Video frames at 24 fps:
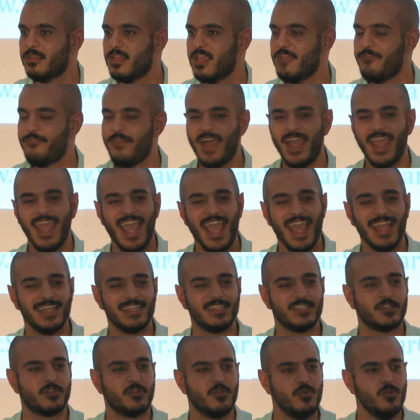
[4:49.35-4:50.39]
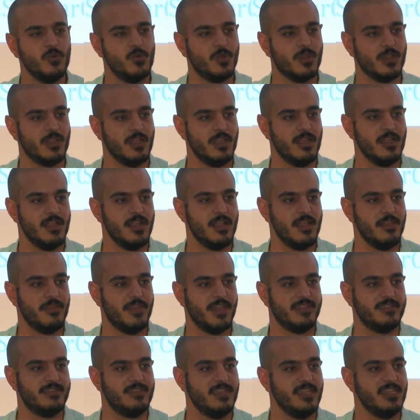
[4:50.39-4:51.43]
If I had a school
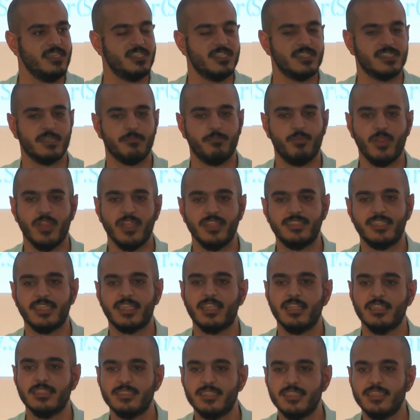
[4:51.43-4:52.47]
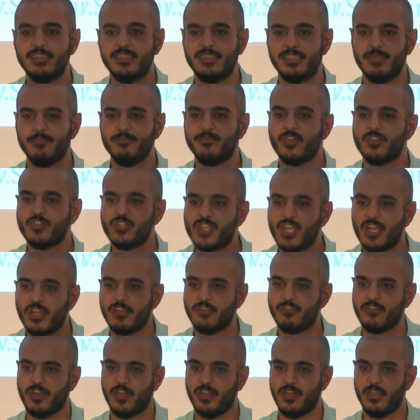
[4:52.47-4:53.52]
that teaches a political system to
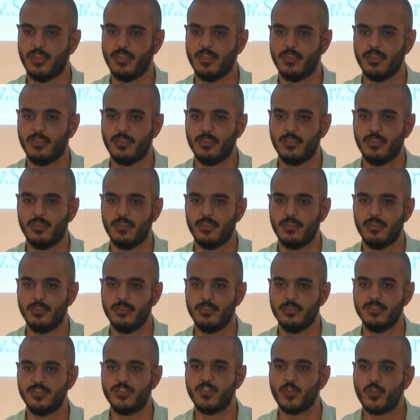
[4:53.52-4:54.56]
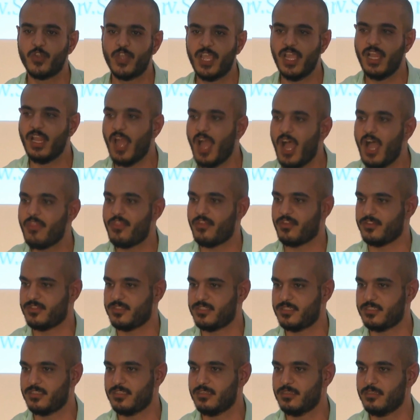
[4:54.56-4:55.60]
children to kill
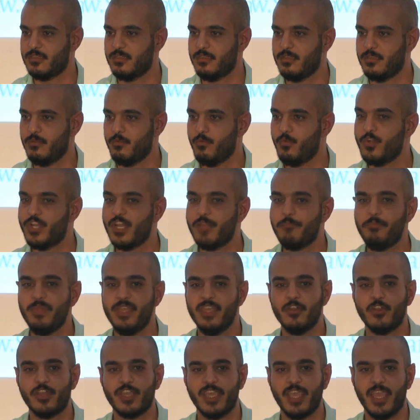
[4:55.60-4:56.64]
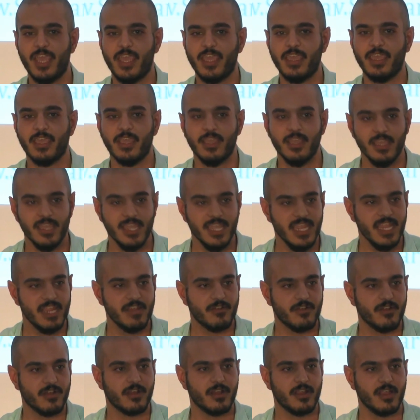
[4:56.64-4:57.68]
others, would it be okay
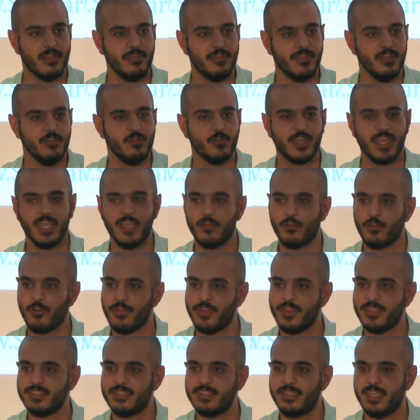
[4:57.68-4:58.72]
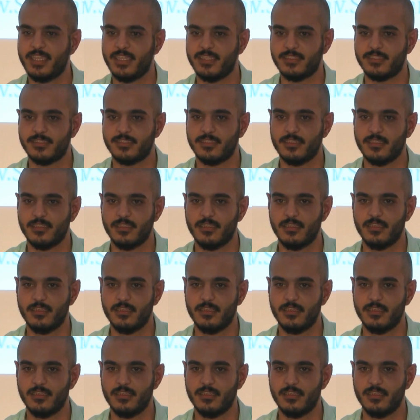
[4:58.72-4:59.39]
here in the UK or in the States?